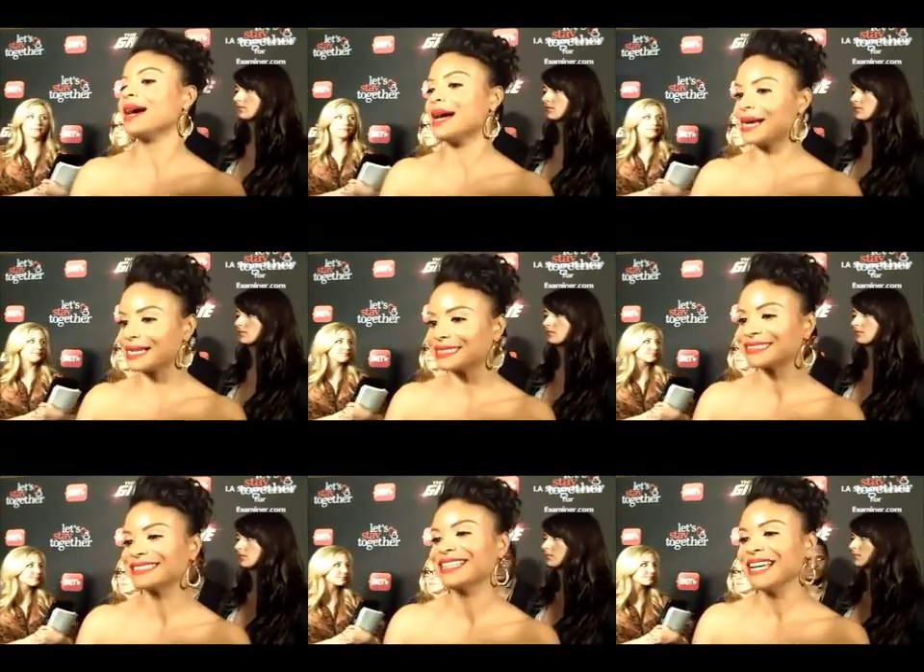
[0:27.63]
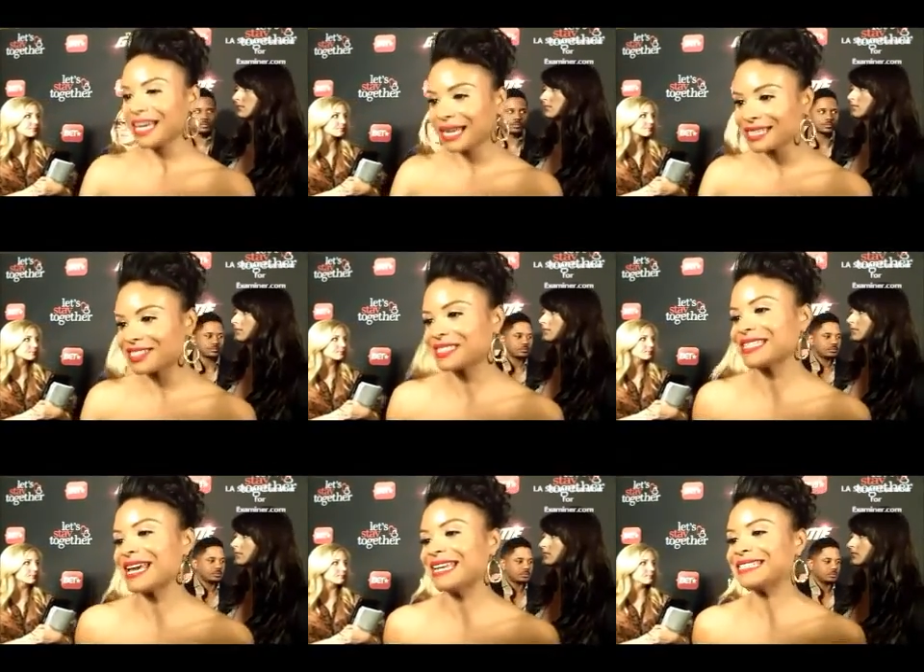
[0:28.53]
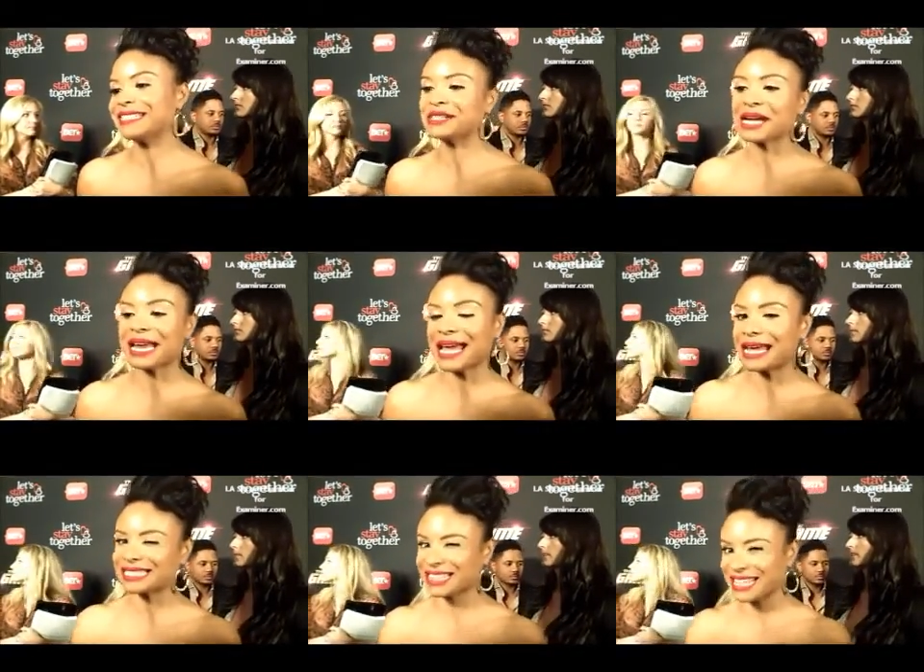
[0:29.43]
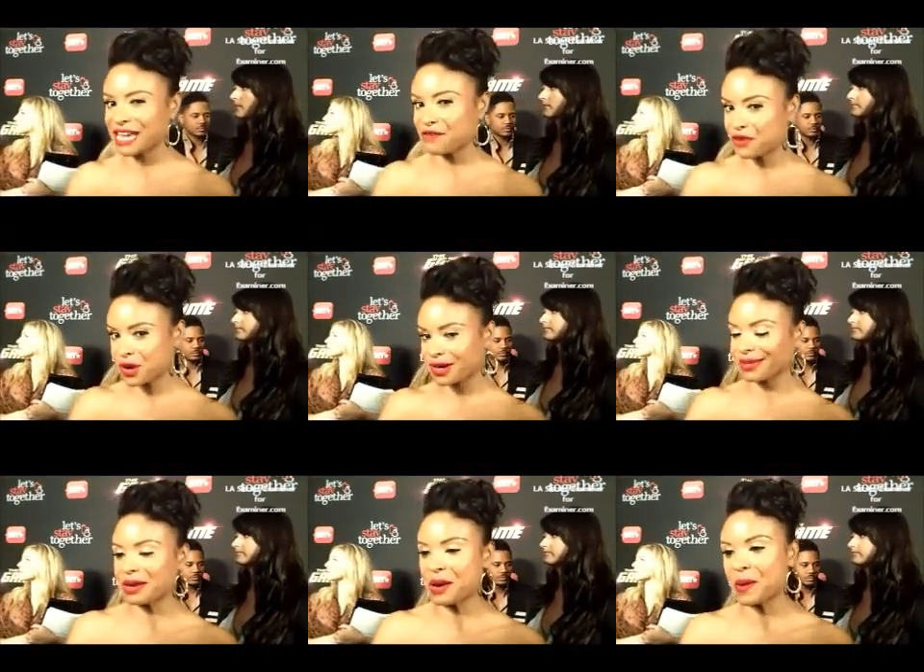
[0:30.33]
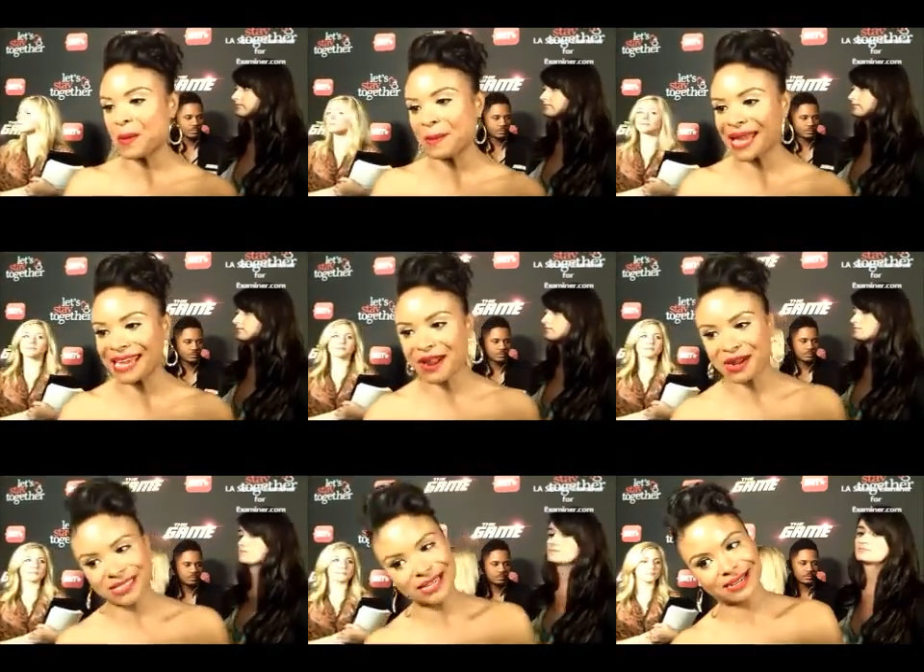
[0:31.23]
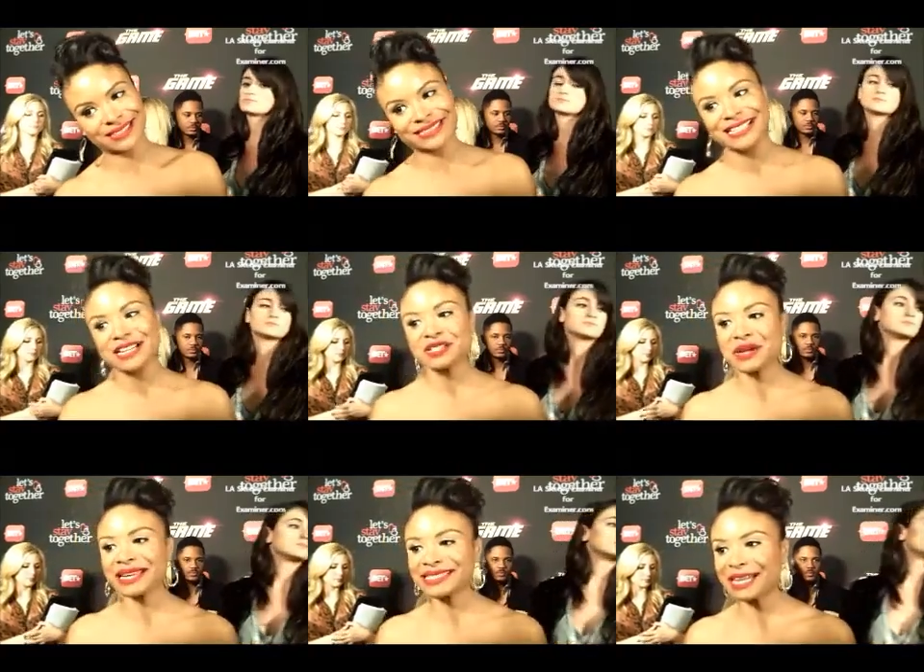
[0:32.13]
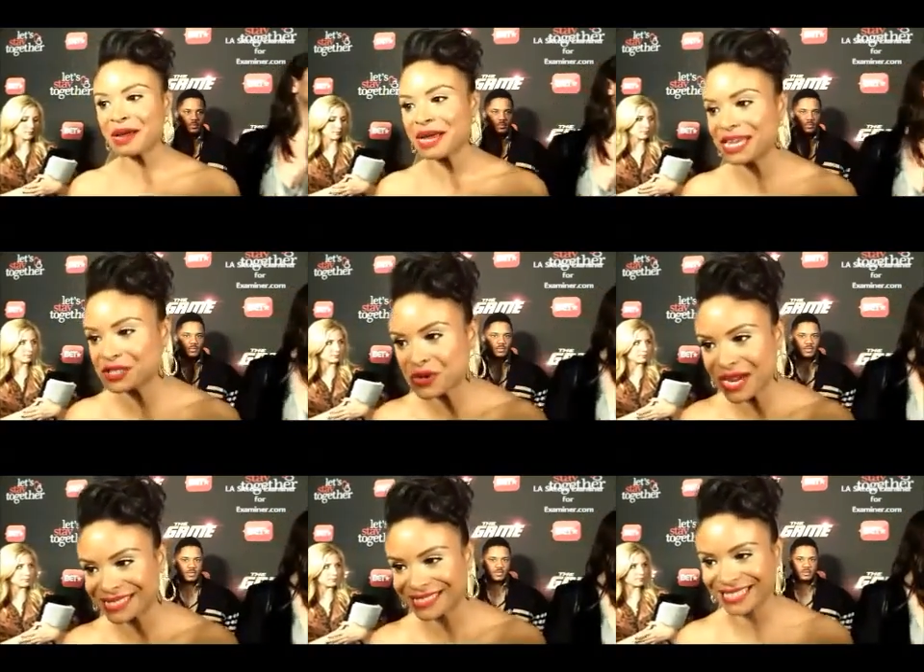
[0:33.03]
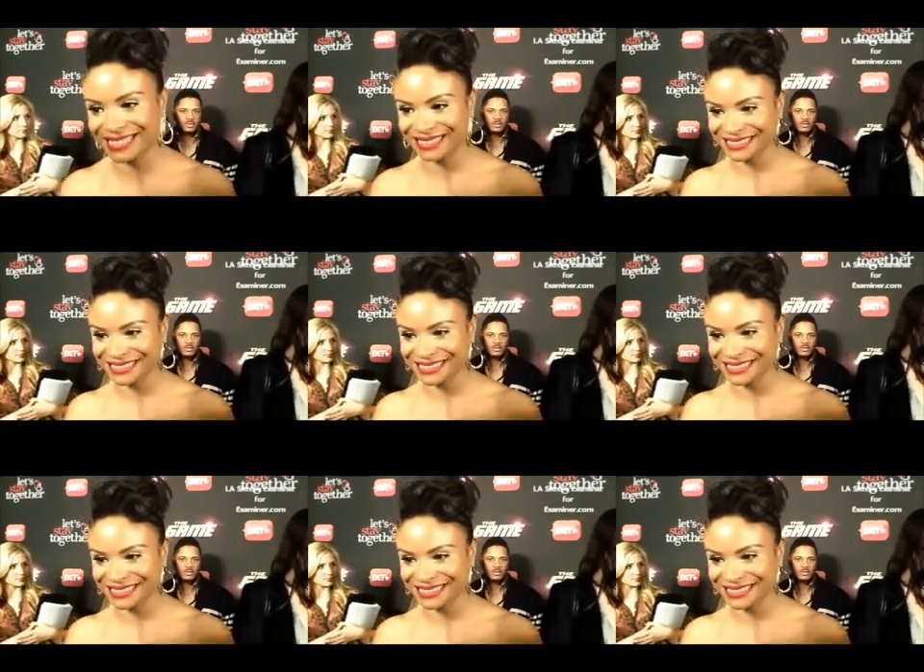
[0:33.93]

Yeah. Let's just say he still kind of has a thing for, you know, my character. So it gets a little interesting.